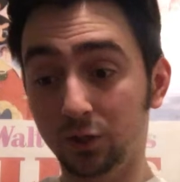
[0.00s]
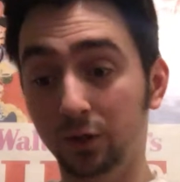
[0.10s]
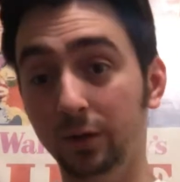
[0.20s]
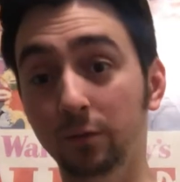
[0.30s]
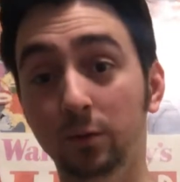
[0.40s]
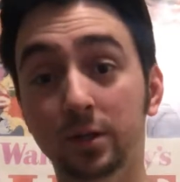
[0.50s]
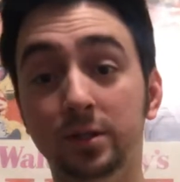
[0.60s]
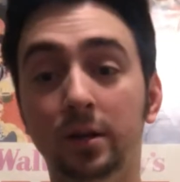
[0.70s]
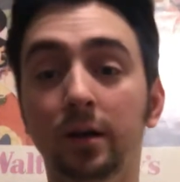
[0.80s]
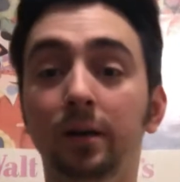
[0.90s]
to show you
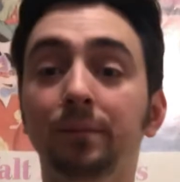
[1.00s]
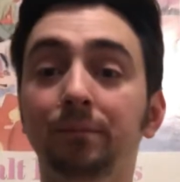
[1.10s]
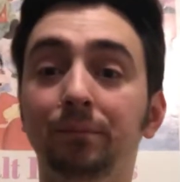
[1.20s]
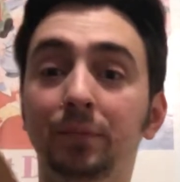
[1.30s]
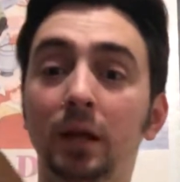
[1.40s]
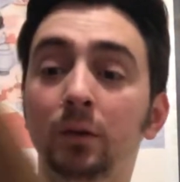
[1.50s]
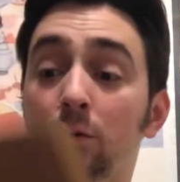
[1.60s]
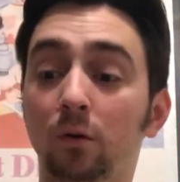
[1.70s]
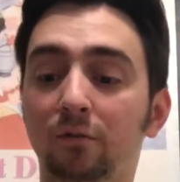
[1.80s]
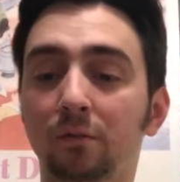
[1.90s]
what's in
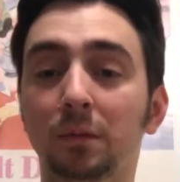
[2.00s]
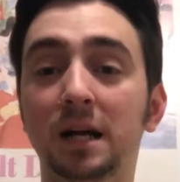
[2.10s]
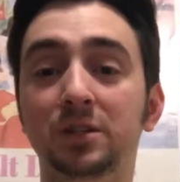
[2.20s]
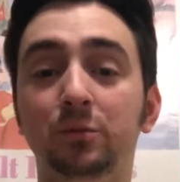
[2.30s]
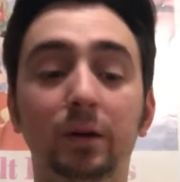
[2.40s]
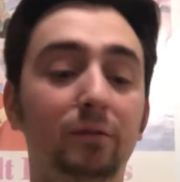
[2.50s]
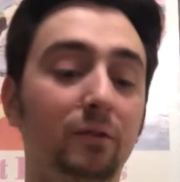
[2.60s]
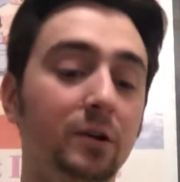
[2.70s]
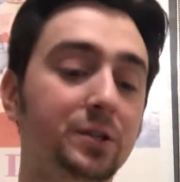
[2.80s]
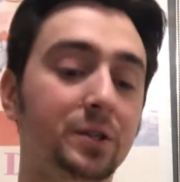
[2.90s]
the order from last week
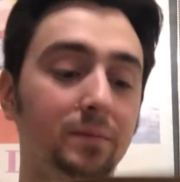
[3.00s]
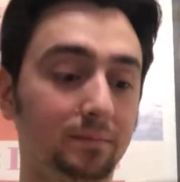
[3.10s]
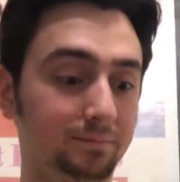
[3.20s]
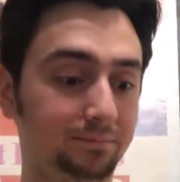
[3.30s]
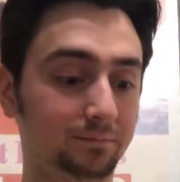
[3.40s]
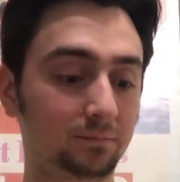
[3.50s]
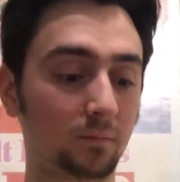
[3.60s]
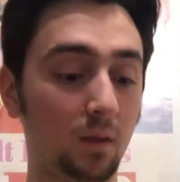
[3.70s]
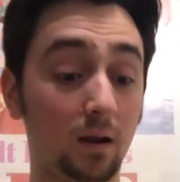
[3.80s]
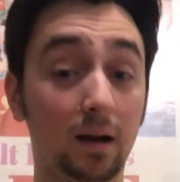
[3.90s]
first.
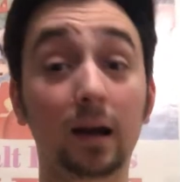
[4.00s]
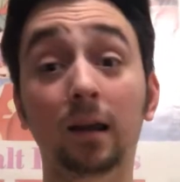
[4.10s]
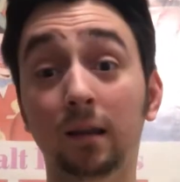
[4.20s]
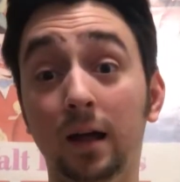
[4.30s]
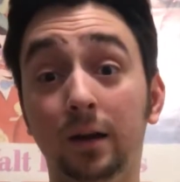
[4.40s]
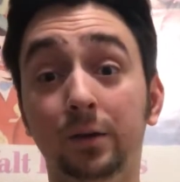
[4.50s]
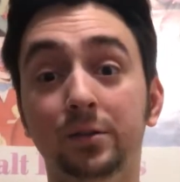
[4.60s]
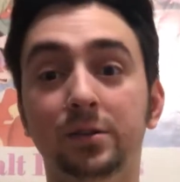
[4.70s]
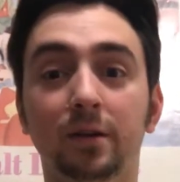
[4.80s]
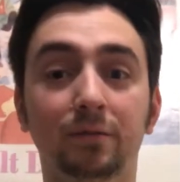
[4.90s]
I got a lot of
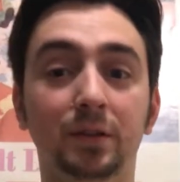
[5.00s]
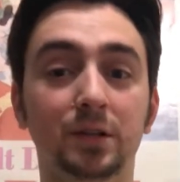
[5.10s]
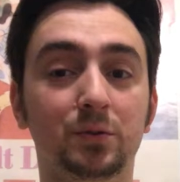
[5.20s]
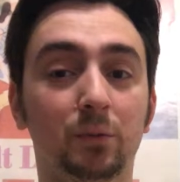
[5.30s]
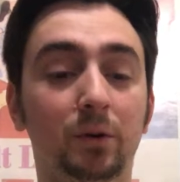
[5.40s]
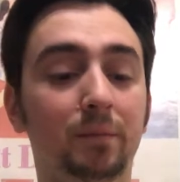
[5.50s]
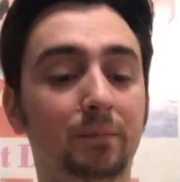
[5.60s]
good stuff in this one.